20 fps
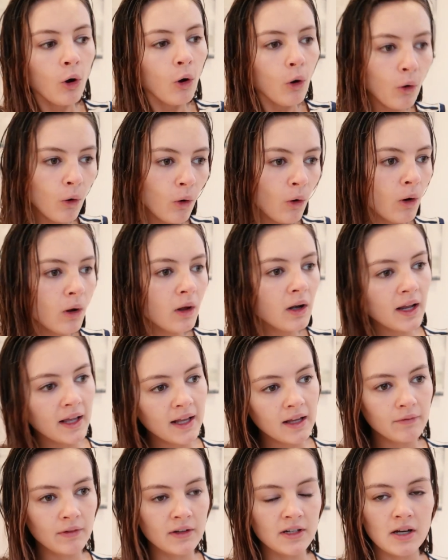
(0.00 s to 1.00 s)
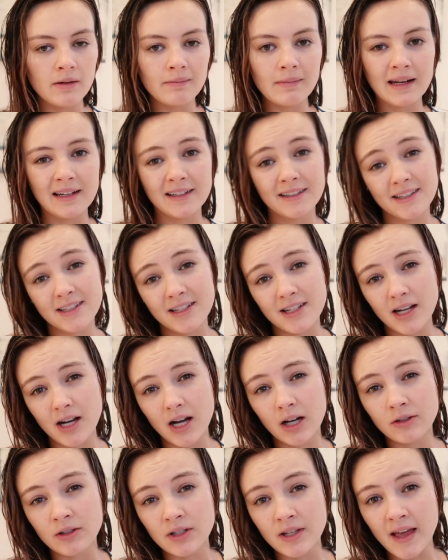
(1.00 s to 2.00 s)
Or like if I don't manage to do it,
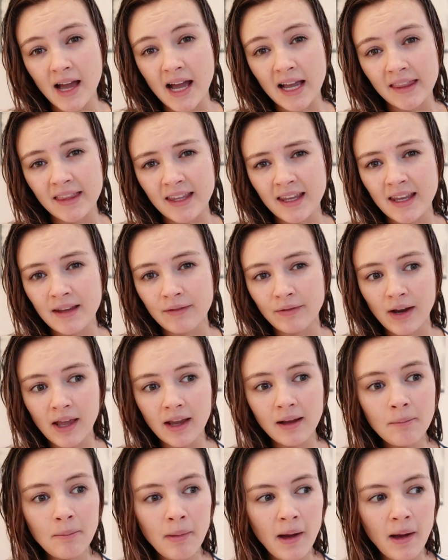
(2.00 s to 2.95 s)
I'll do that in the evening.